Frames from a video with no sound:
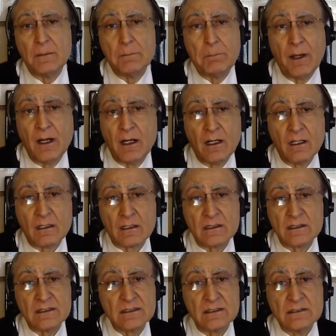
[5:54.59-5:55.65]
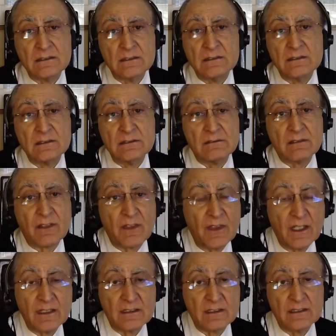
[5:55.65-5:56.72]
parks and
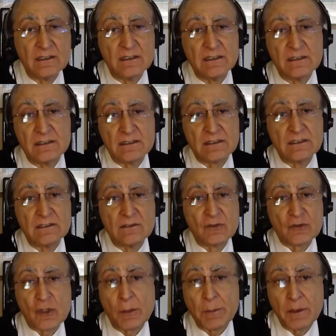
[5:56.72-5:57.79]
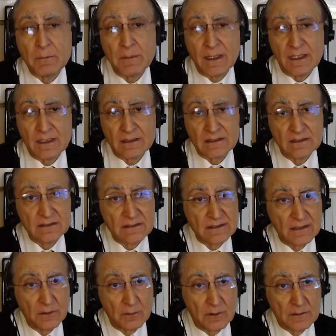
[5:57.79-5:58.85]
theatres and shopping malls and
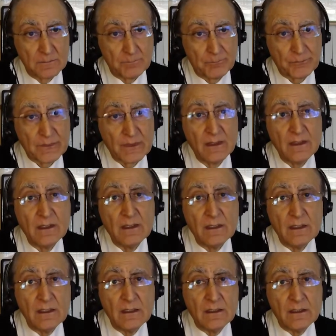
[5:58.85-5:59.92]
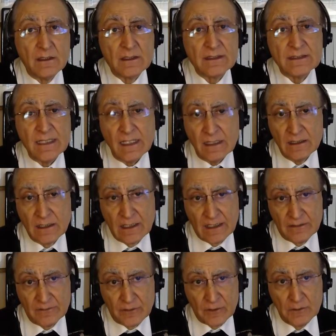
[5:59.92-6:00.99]
so on. The second
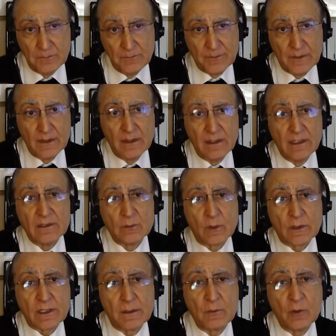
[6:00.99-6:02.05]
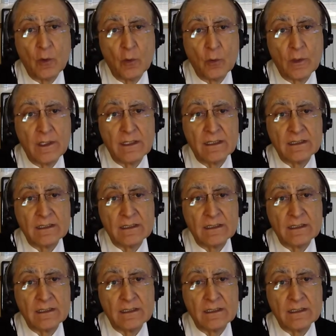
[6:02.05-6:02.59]
level is what I'm calling